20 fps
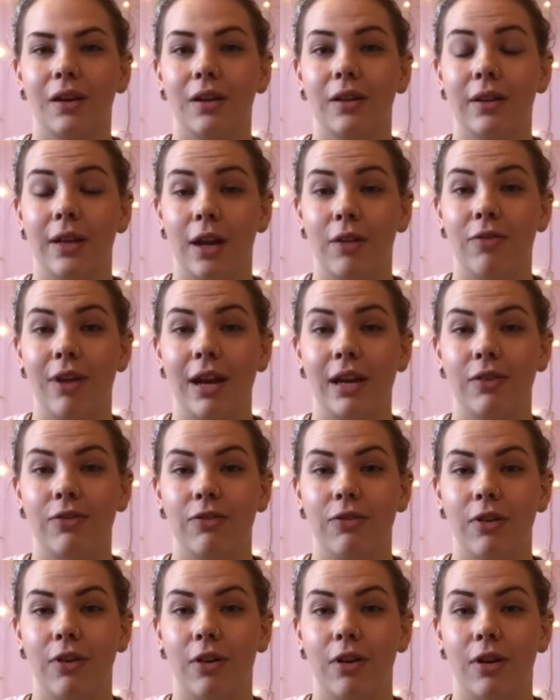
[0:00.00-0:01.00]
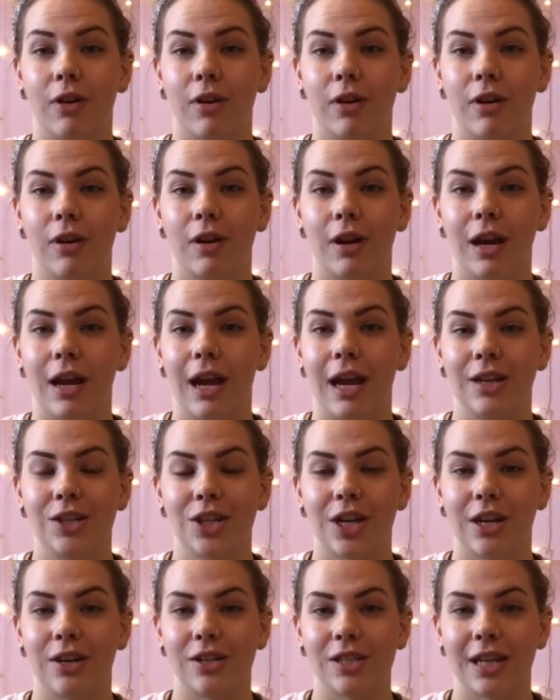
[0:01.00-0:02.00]
They're ready for
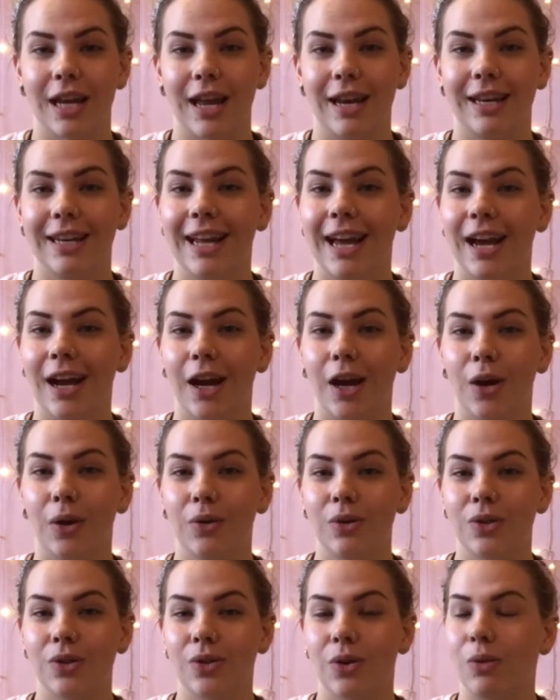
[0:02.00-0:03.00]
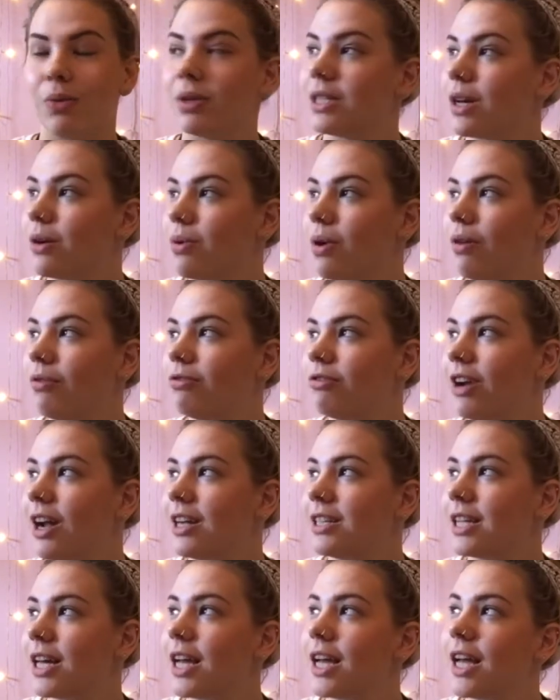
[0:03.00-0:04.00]
educators to get now. So what day are we on?
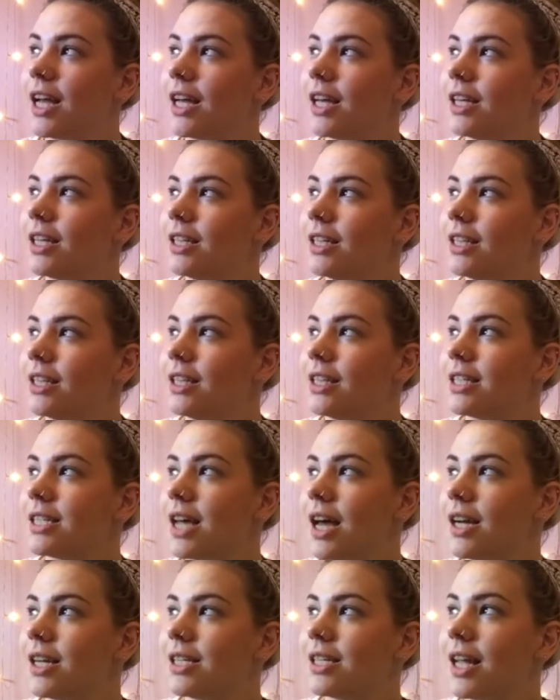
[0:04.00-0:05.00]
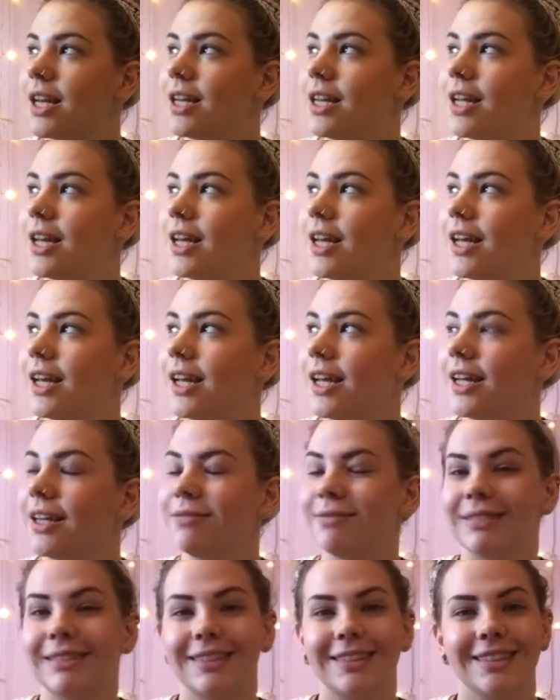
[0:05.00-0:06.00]
Friday, Saturday, Sunday.
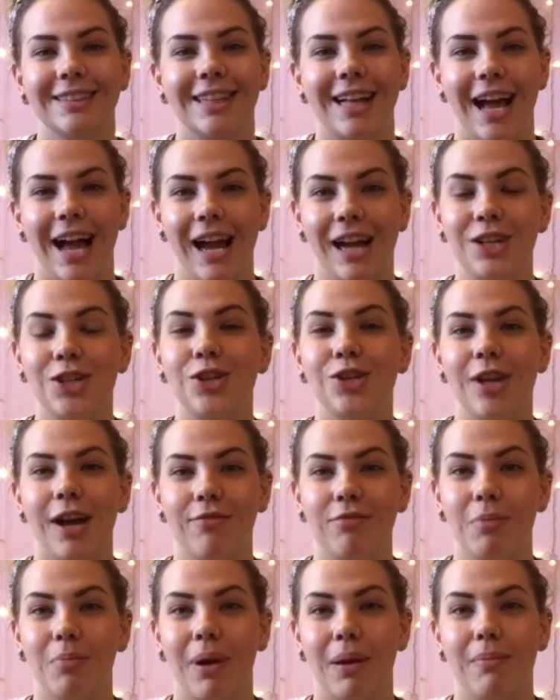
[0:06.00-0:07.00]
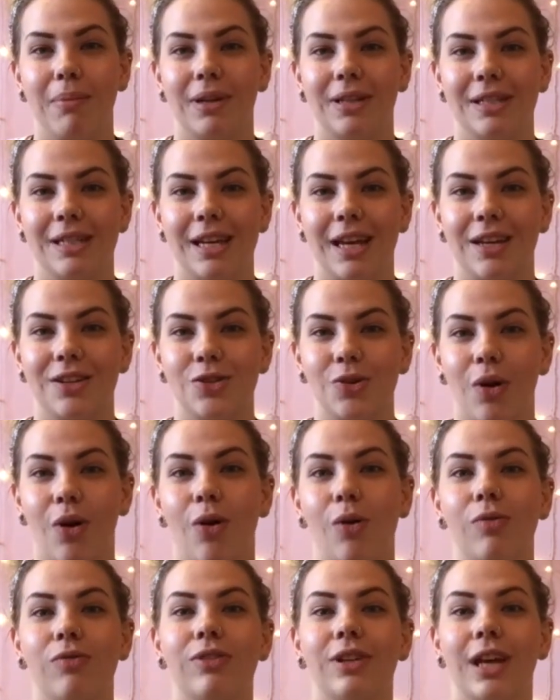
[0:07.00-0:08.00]
I should have them by Monday, so I'll
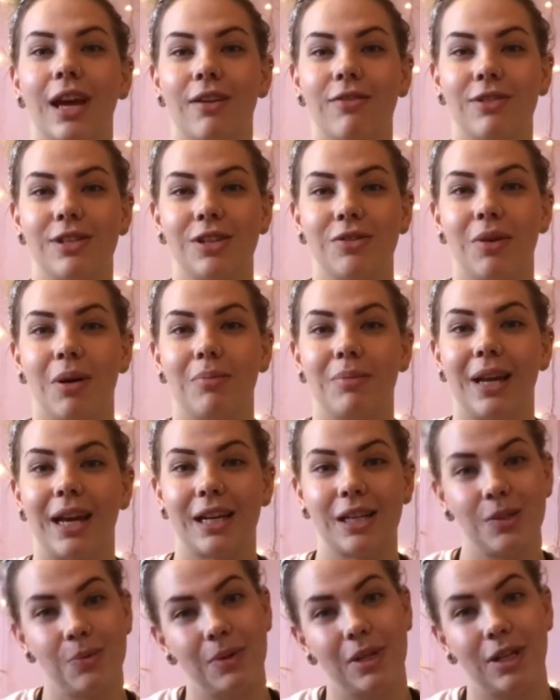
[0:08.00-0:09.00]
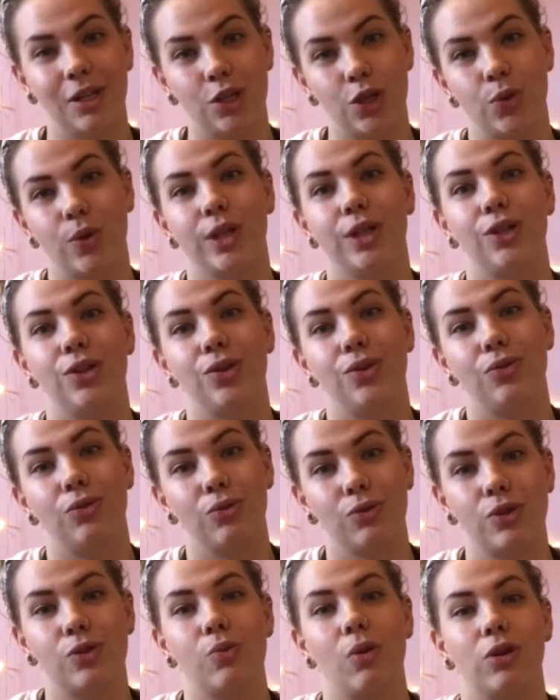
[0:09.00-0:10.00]
hopefully get a video up next week showing you
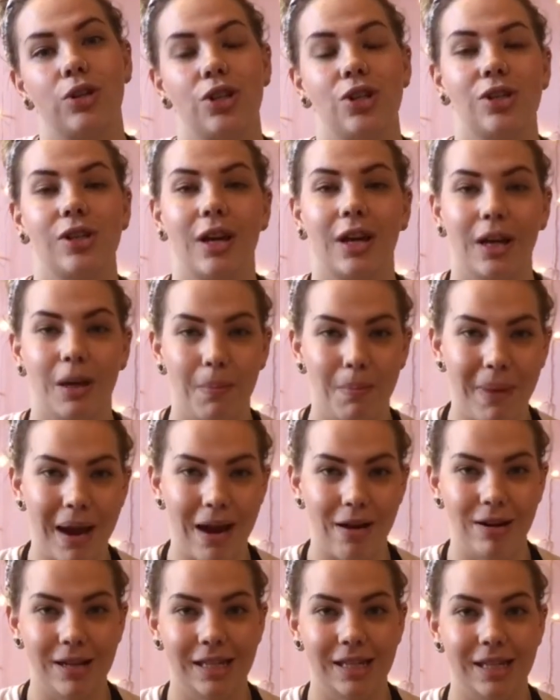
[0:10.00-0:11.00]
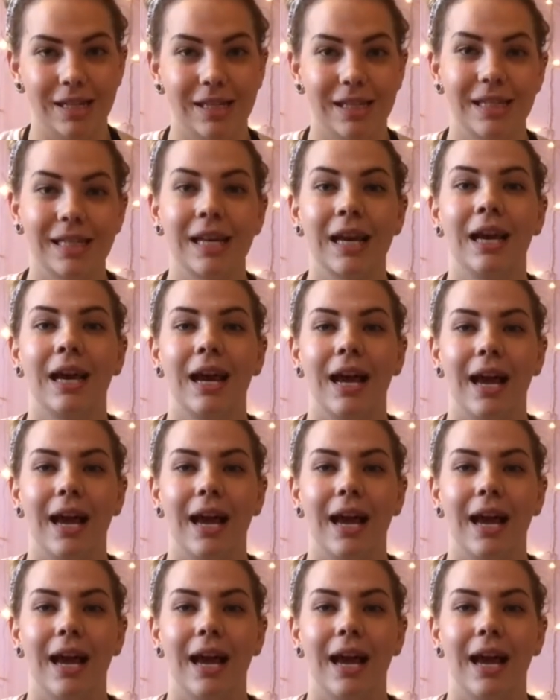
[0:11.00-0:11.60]
those swatches and comparisons.